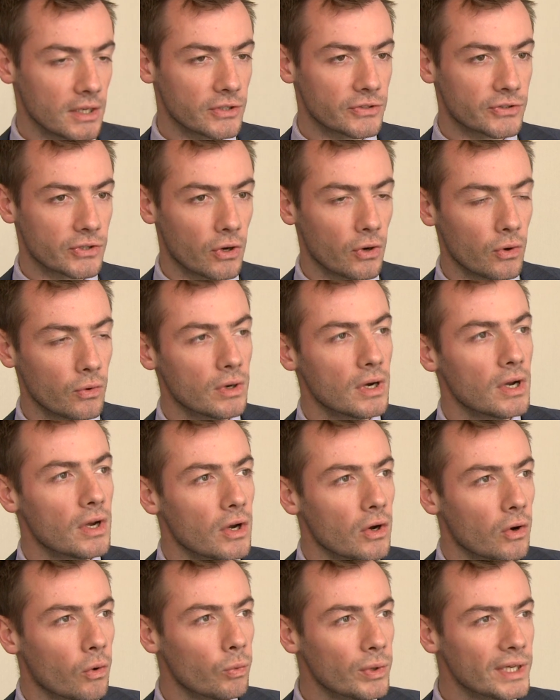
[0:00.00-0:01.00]
So
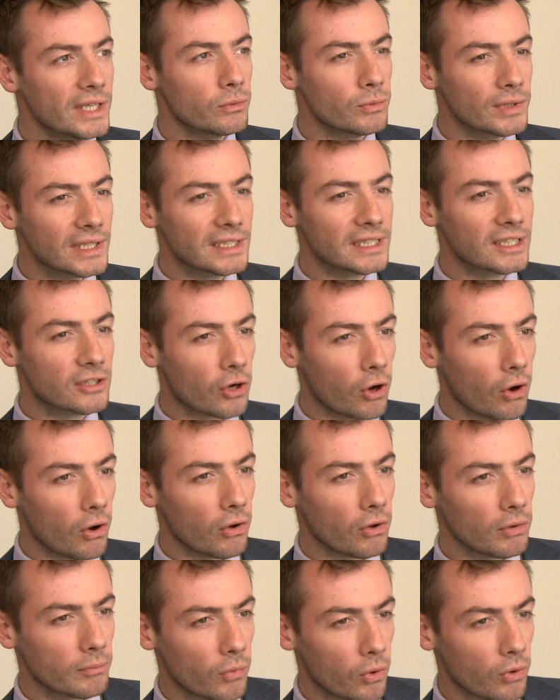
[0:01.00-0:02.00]
we really
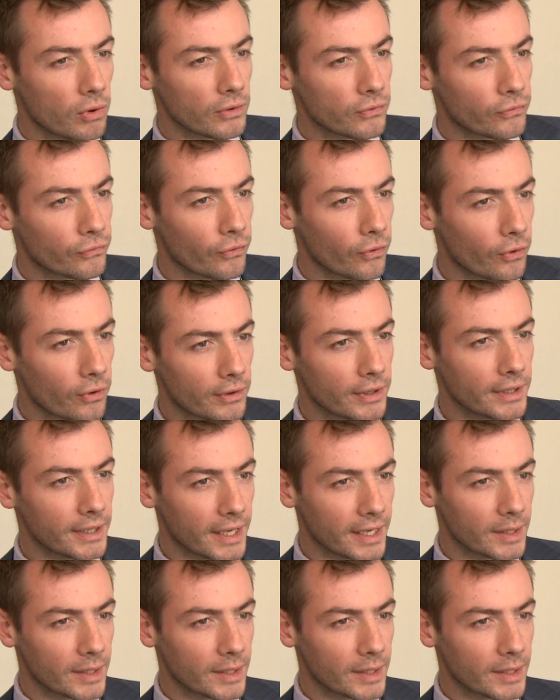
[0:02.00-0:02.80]
call more for